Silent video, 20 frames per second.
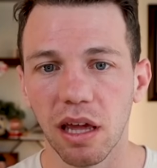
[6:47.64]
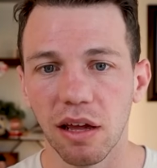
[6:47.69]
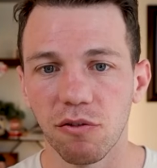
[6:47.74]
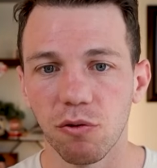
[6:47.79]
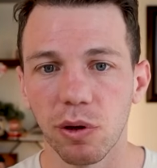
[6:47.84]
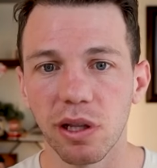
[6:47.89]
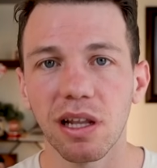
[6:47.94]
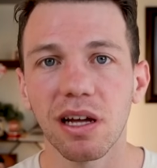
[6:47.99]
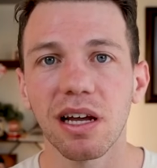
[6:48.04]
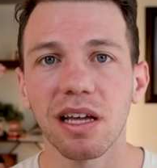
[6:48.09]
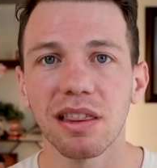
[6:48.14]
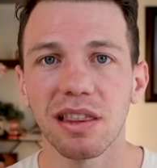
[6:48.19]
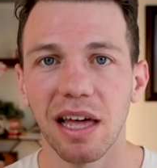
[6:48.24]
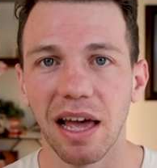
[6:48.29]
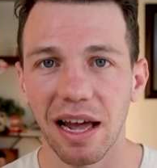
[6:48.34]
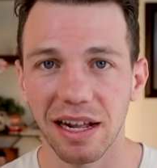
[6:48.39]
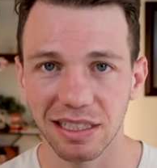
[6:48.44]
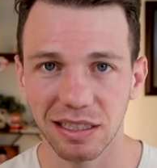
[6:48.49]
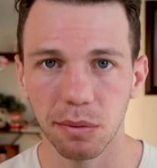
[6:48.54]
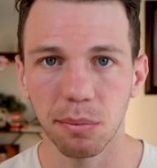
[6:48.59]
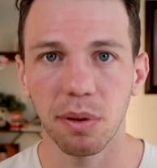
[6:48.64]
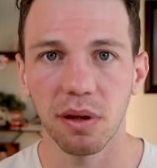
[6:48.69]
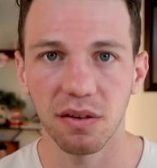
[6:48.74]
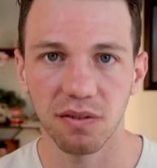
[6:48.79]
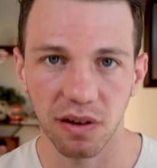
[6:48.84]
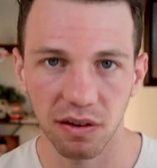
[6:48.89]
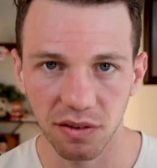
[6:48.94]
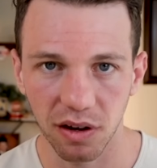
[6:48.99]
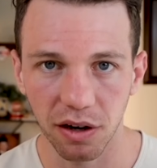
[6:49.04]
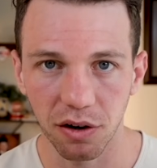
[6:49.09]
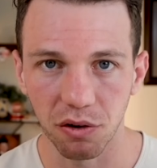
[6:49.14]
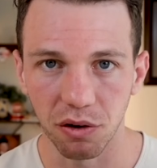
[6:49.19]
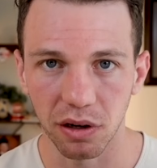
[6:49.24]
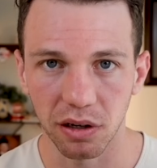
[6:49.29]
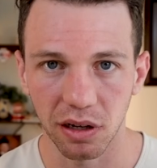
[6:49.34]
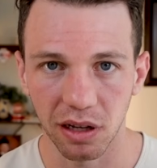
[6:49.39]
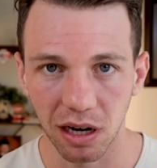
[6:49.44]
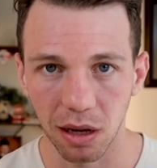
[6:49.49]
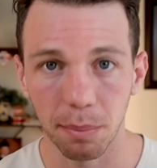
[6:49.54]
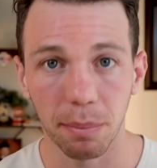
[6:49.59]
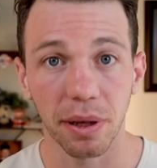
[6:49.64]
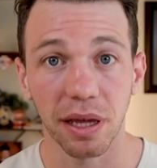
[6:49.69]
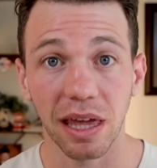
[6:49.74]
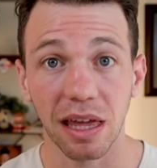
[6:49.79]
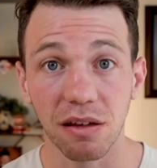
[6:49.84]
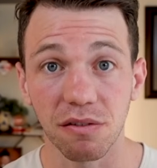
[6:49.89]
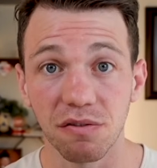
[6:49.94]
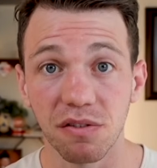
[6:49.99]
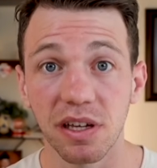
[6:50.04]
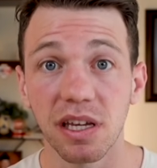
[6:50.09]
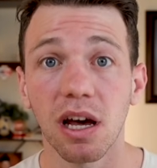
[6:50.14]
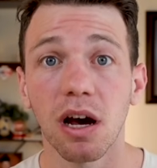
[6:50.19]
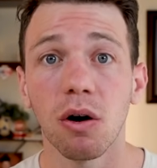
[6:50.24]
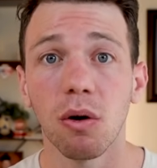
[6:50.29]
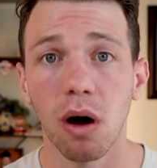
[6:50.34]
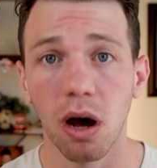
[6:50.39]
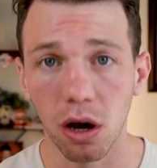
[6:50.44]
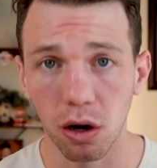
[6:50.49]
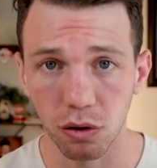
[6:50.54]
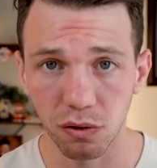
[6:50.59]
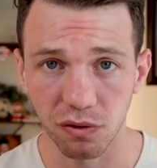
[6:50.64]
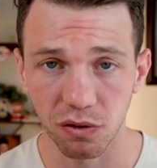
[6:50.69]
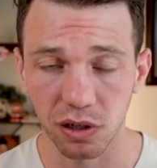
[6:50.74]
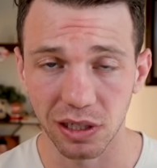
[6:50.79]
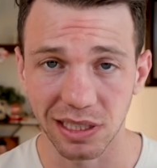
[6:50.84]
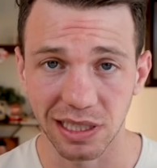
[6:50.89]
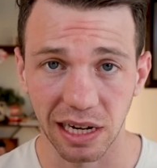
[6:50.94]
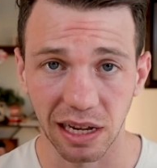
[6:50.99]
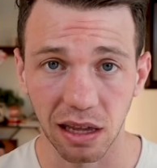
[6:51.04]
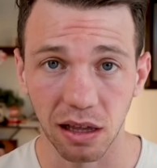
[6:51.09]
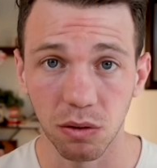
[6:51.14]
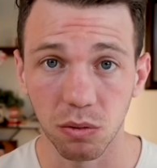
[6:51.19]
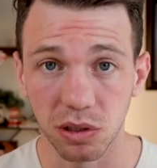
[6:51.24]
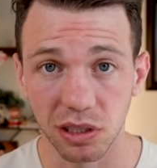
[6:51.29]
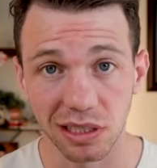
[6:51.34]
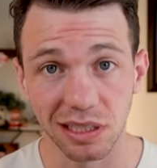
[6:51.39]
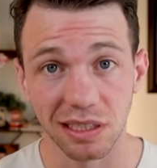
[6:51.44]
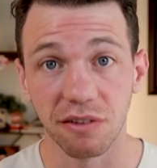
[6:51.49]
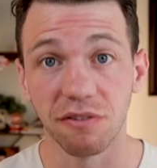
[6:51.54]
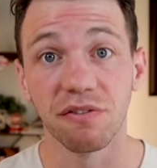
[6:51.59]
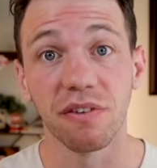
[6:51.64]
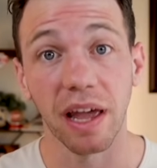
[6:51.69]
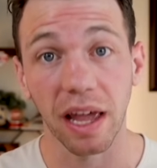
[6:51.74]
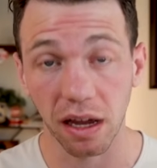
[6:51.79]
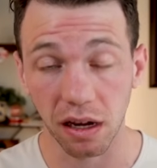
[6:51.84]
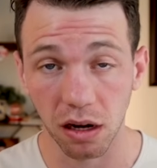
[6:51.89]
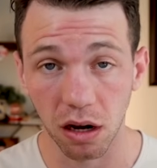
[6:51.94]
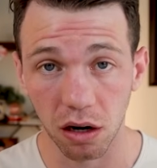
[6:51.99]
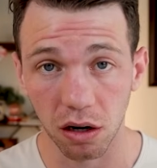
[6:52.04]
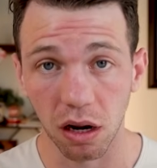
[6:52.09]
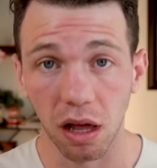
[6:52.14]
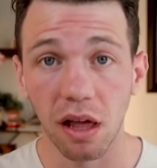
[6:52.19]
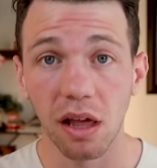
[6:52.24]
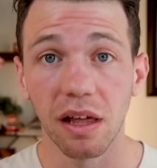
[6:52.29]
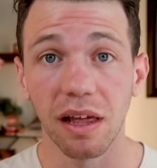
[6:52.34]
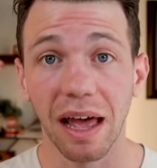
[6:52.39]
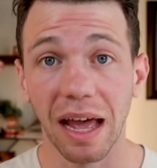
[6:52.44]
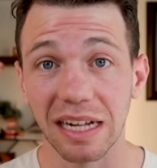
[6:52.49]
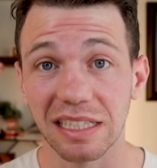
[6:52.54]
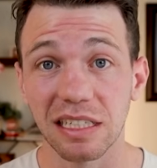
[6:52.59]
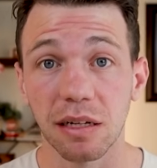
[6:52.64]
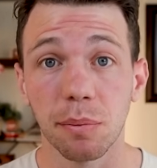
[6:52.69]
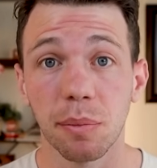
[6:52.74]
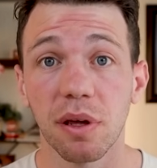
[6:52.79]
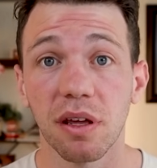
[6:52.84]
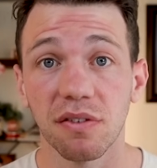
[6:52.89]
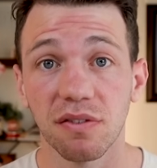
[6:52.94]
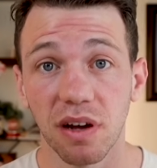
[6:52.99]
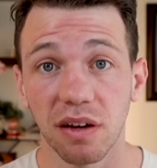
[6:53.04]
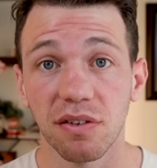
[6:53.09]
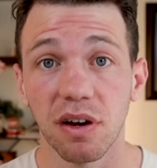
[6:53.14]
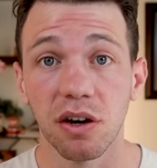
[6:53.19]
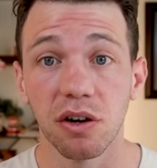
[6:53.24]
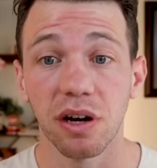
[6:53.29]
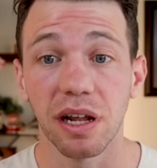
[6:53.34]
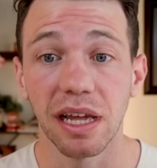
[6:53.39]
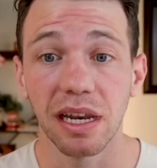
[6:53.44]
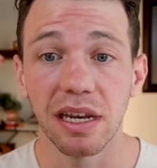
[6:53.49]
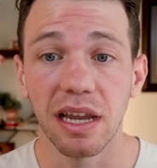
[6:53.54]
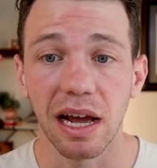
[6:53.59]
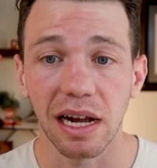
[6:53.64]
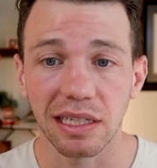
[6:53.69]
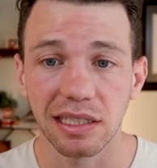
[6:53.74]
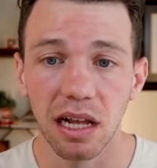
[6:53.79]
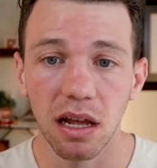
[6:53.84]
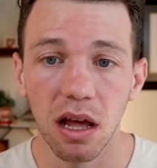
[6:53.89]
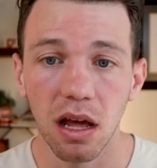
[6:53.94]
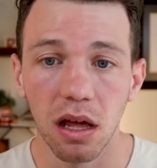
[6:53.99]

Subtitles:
if we look at the S&P 500, and I'm picking VOO for a second, which is the Vanguard S&P 500 index,